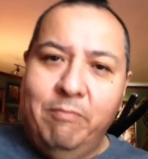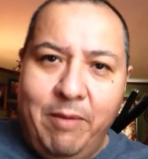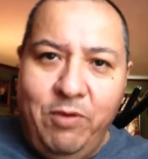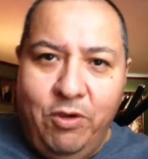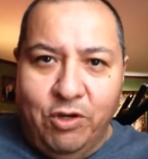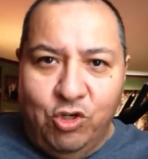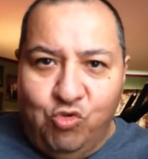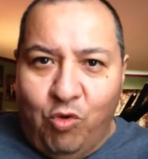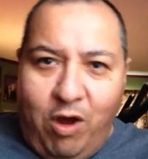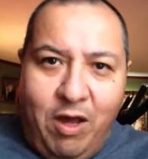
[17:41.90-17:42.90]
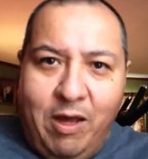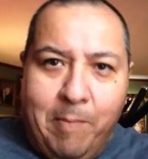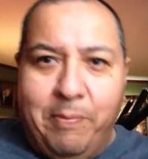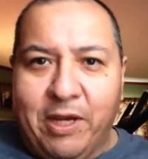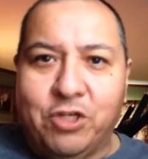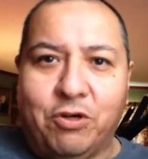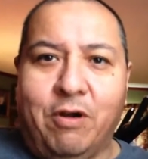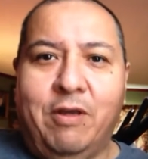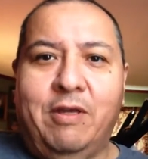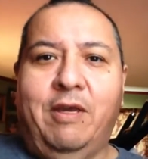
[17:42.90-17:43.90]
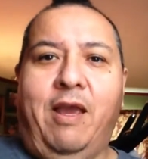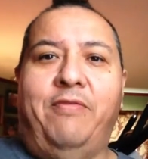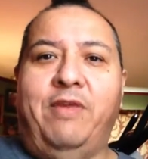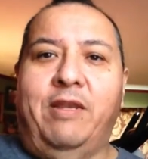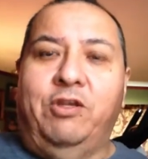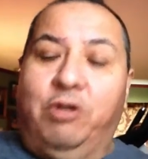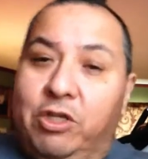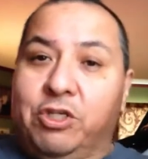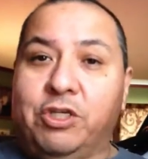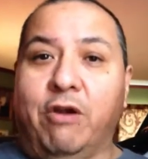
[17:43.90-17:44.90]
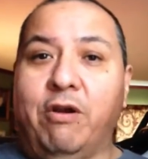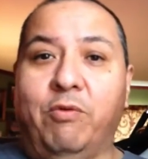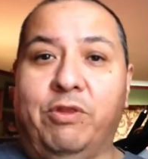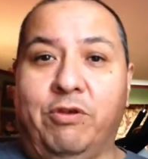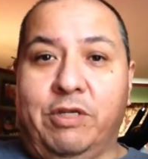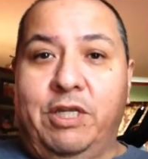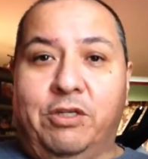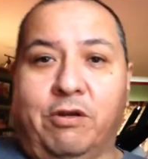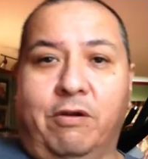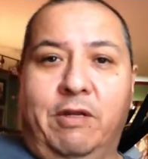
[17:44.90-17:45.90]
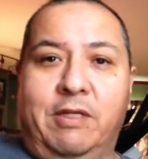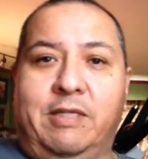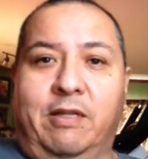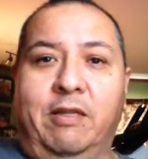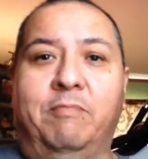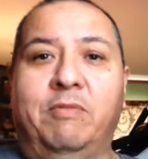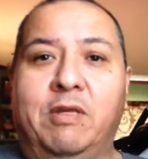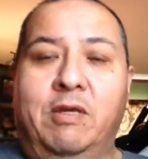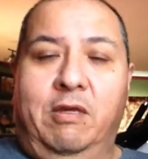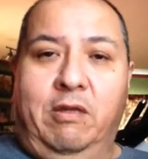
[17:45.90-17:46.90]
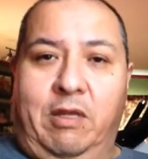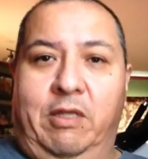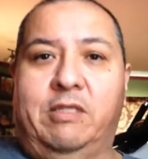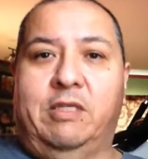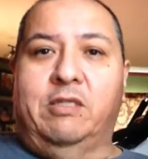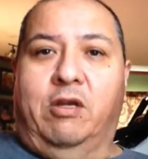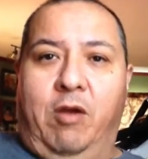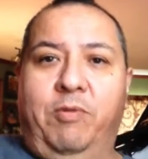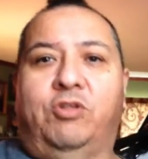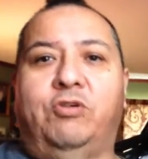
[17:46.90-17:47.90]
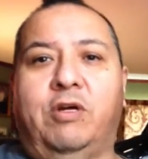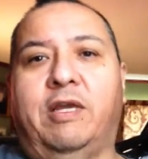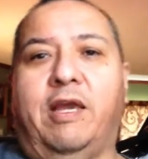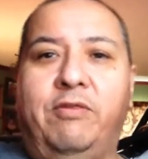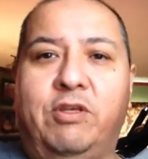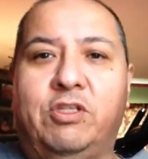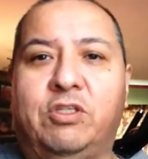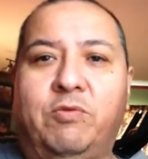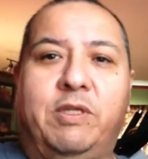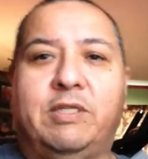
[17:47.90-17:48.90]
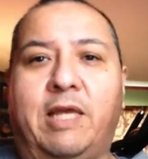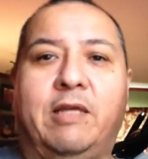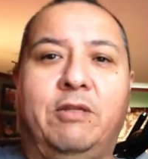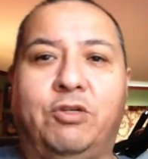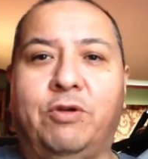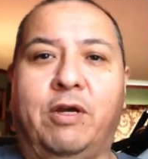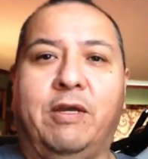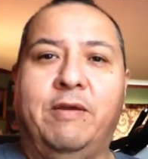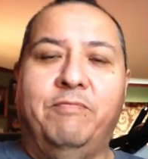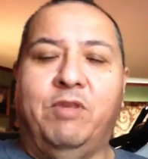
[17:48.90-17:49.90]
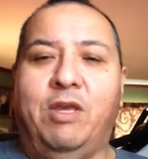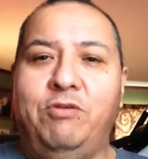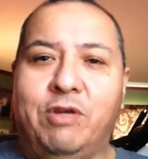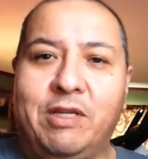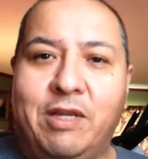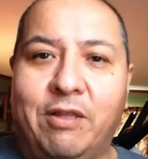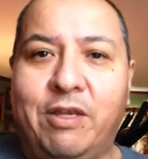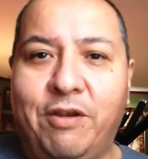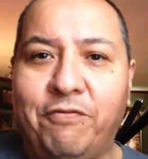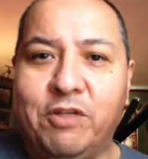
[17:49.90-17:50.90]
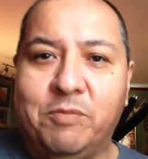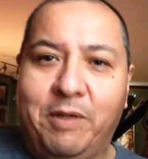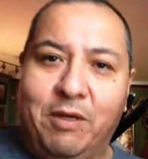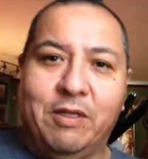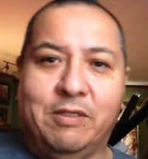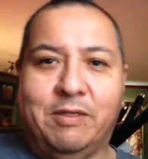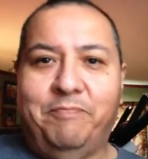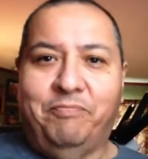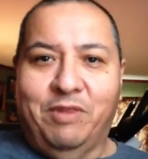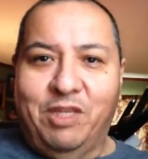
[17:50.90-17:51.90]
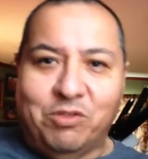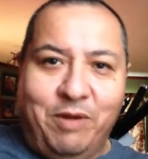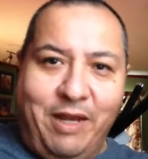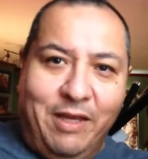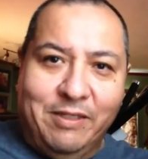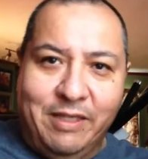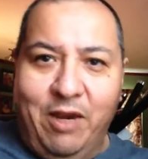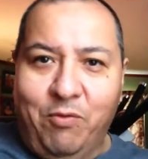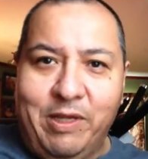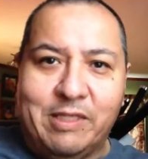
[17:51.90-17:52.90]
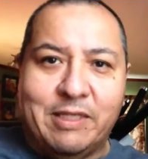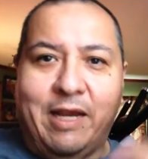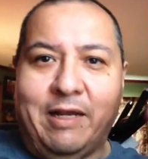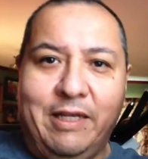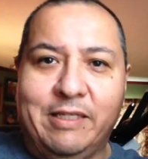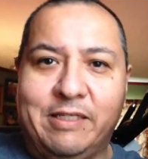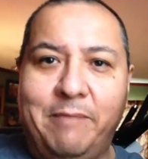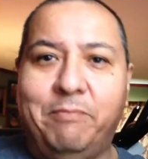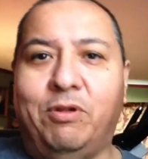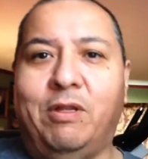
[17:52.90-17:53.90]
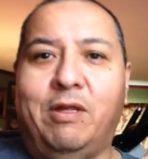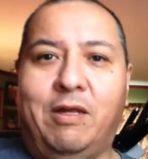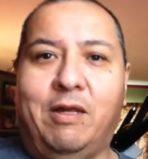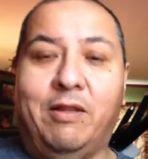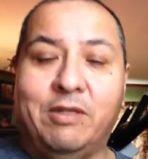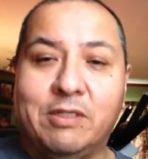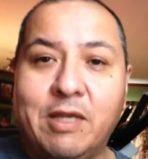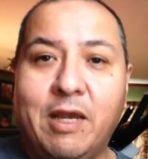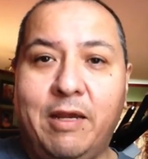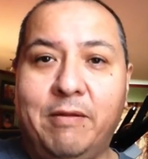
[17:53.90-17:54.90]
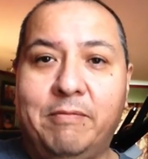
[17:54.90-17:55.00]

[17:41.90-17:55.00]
maybe you can draw a picture and then you can share it with your teacher and tell them this is a garbage truck and this is a recycling truck, and you can tell a difference because this one has a recycling symbol on the side.